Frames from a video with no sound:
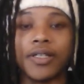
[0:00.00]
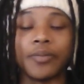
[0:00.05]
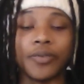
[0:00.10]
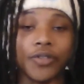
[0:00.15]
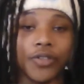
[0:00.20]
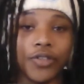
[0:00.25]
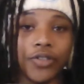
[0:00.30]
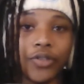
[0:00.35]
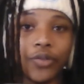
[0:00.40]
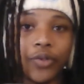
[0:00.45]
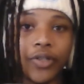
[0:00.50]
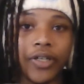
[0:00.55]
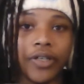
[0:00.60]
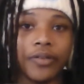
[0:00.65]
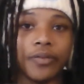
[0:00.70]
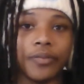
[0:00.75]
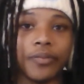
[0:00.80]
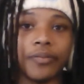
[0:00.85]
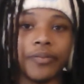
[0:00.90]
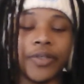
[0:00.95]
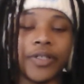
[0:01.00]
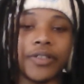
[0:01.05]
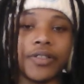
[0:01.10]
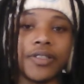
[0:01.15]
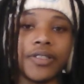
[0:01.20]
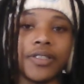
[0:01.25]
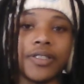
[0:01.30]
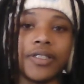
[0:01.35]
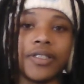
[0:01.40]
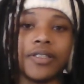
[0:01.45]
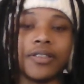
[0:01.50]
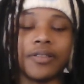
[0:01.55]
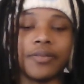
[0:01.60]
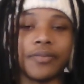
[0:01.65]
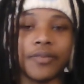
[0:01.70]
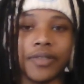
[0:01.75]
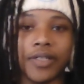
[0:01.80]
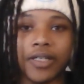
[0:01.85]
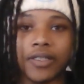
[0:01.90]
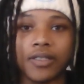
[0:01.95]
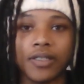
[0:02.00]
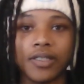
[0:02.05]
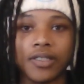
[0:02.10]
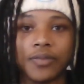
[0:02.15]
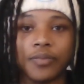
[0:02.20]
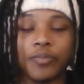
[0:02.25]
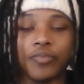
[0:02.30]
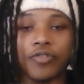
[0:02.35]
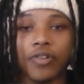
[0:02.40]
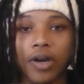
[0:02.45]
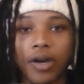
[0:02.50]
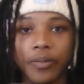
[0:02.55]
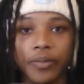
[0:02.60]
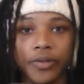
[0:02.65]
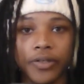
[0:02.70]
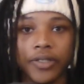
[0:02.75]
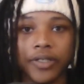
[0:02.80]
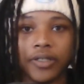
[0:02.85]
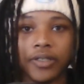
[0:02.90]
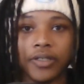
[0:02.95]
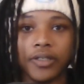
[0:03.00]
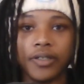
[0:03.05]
pursuing him because he sees him kind of as property,